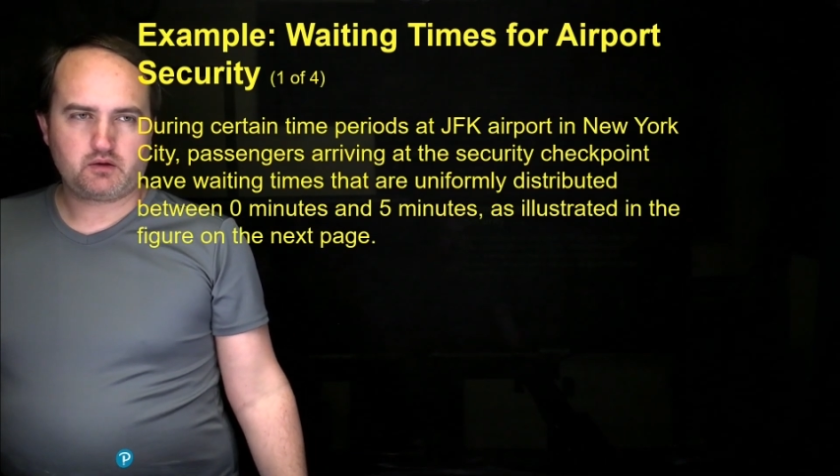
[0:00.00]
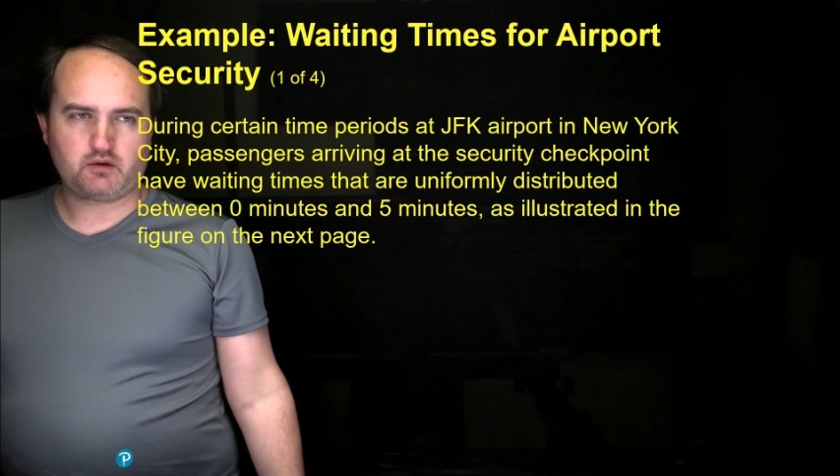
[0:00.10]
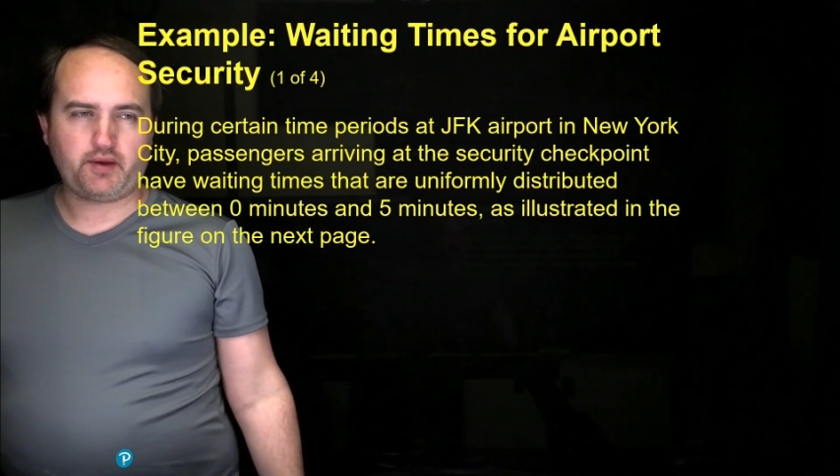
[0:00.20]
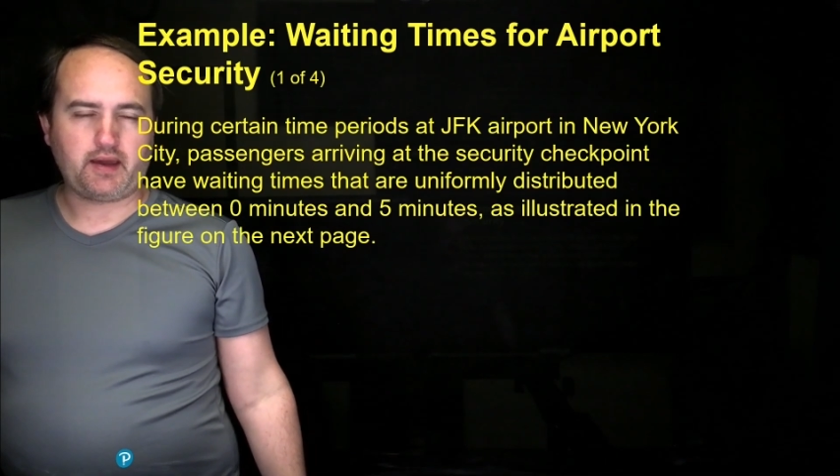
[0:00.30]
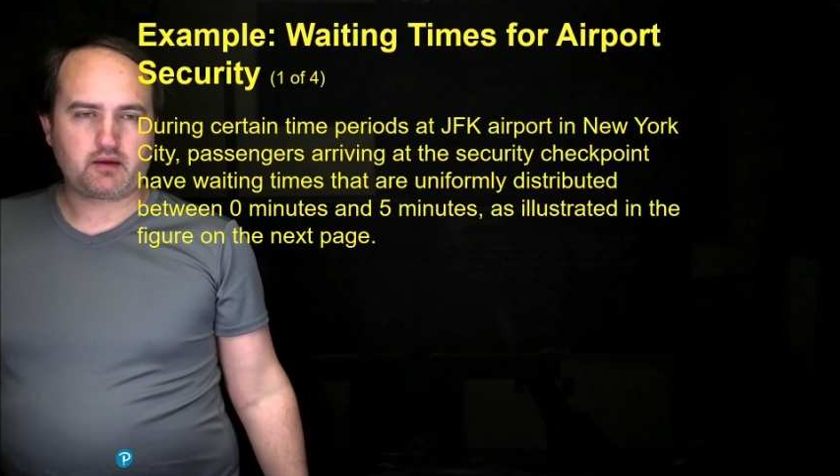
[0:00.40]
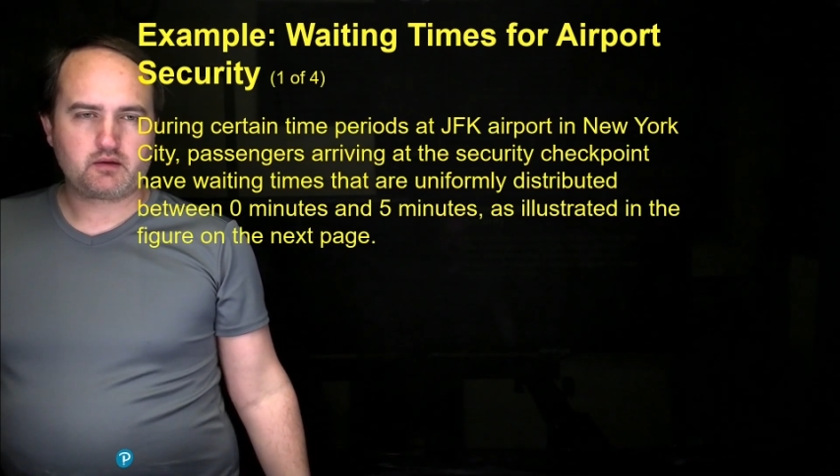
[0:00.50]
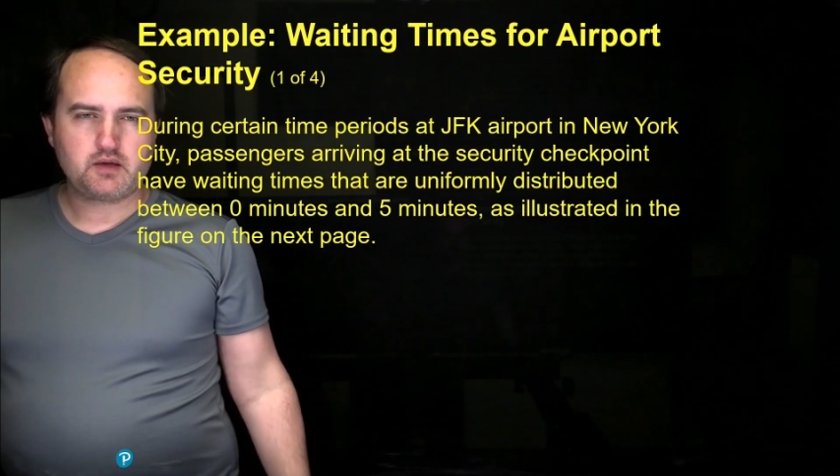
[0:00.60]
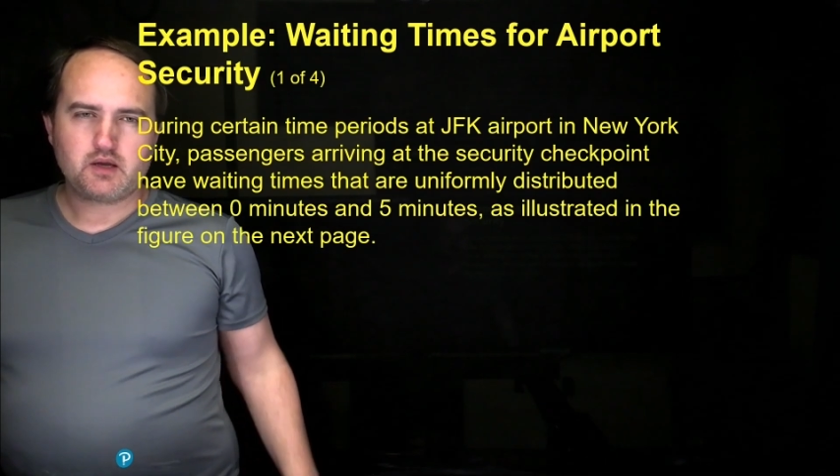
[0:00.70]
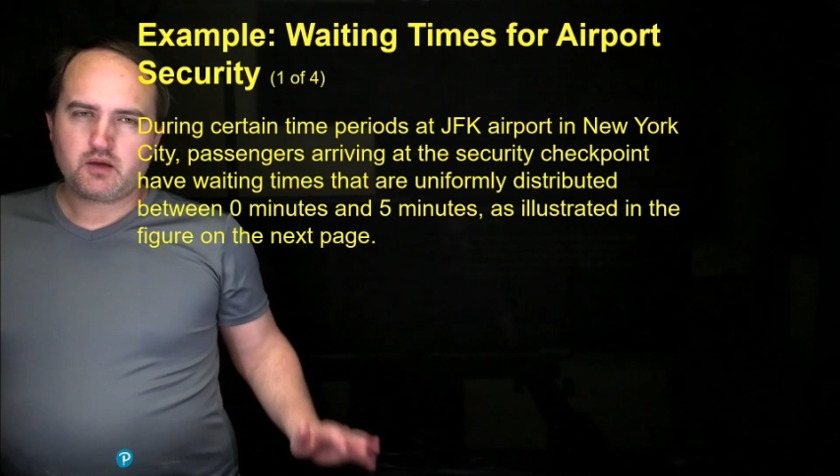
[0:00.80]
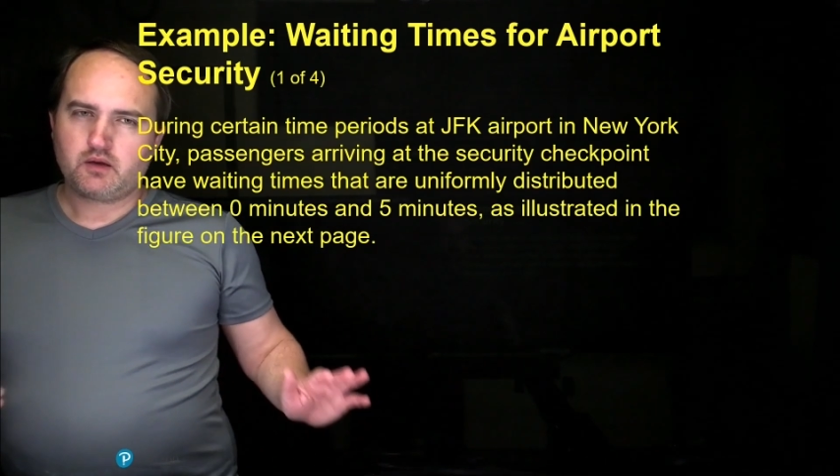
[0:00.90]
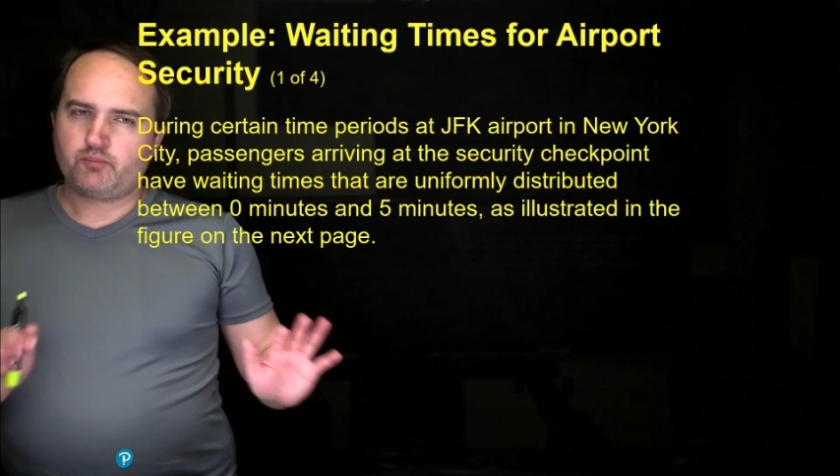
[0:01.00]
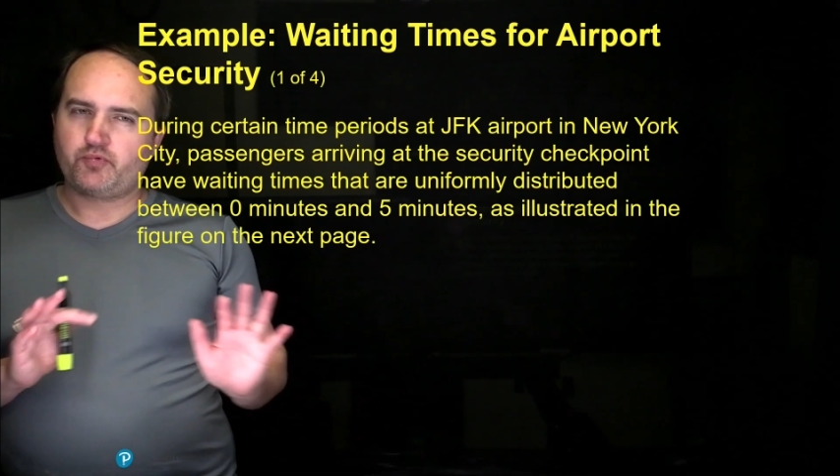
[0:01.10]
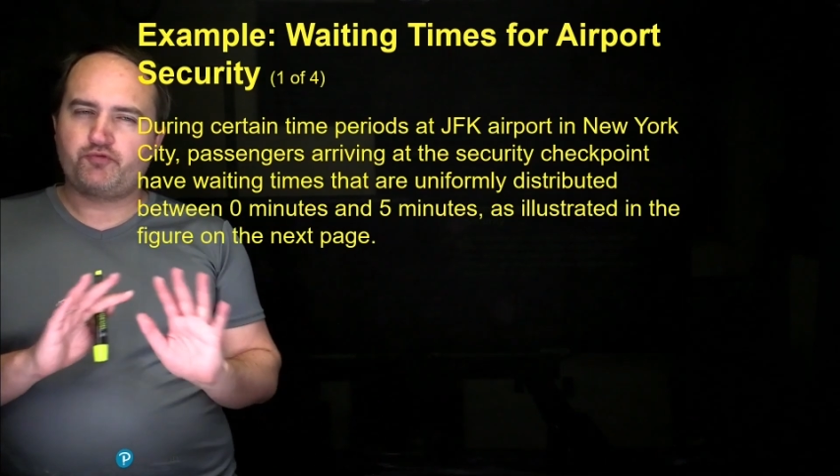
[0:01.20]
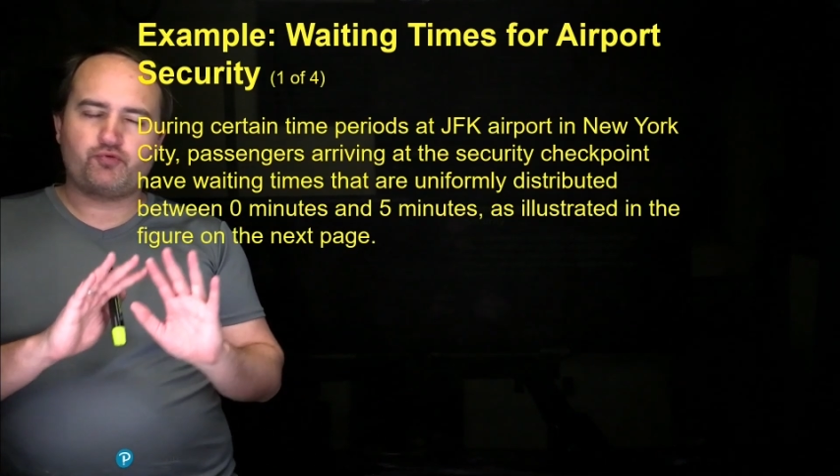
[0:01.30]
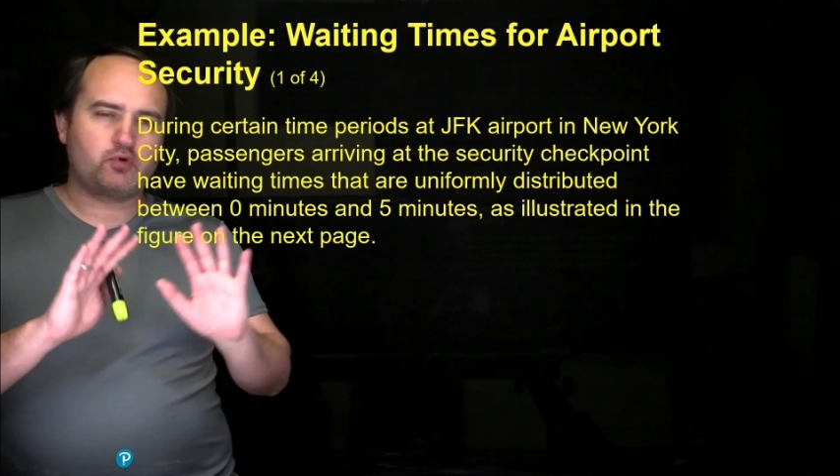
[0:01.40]
Okay,
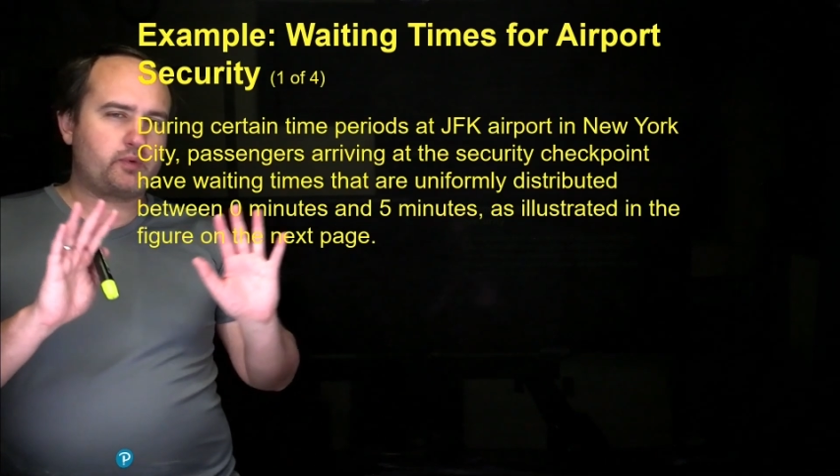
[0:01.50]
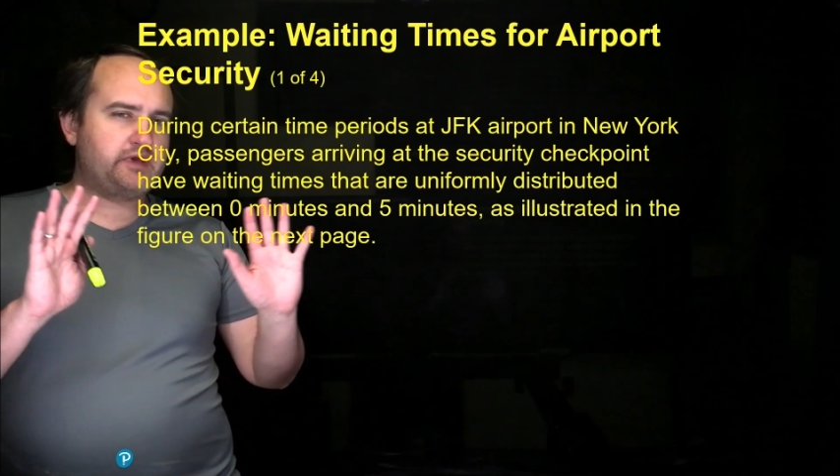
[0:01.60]
before we